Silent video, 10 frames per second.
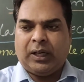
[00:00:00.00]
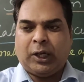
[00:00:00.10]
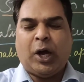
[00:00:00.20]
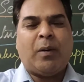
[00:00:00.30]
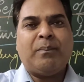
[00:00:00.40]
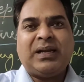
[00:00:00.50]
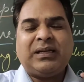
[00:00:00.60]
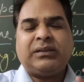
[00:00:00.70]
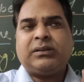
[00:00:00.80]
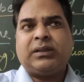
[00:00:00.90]

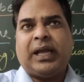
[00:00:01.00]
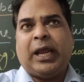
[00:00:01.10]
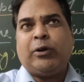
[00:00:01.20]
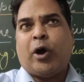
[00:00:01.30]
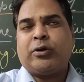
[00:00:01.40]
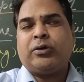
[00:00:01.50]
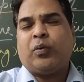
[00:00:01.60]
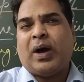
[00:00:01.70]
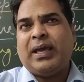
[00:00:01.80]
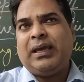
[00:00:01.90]
government, in order,
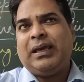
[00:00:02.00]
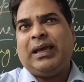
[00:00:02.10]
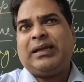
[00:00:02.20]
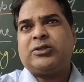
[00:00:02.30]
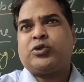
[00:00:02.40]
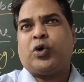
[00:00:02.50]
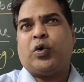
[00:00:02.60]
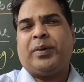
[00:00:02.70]
why it is so,